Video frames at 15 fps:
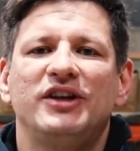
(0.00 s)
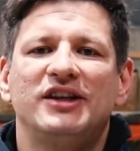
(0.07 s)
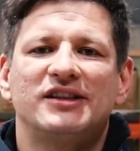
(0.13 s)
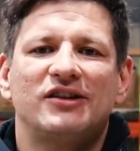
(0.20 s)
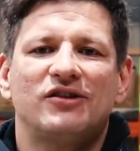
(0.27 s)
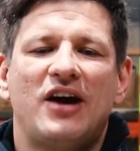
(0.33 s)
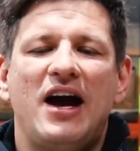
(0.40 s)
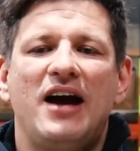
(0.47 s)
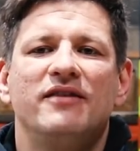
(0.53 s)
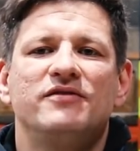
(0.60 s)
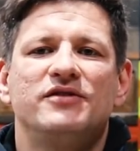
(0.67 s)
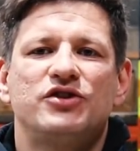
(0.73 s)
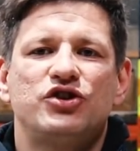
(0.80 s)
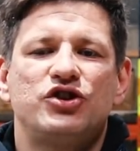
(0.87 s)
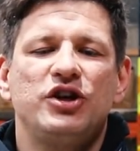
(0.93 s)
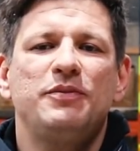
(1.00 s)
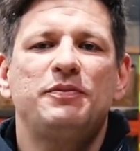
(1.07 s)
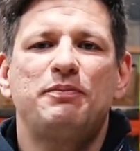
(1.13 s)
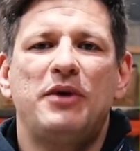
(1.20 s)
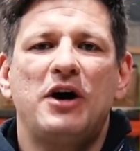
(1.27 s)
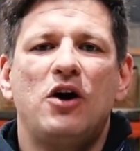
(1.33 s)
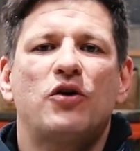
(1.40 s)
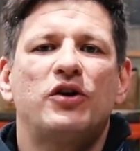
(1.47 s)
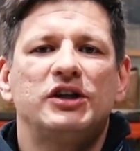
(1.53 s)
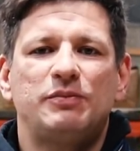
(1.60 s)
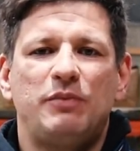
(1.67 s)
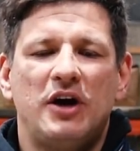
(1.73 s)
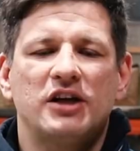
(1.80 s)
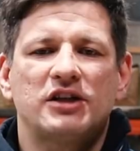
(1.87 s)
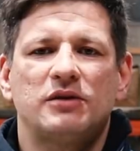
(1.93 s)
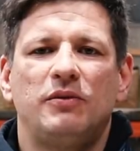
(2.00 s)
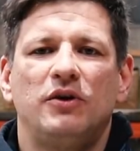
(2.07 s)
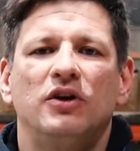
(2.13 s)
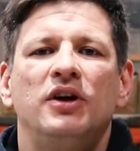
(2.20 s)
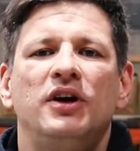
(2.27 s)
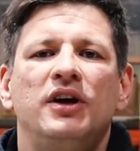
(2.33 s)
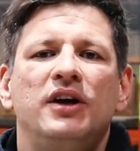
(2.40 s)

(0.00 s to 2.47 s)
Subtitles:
is to have cheap power as possible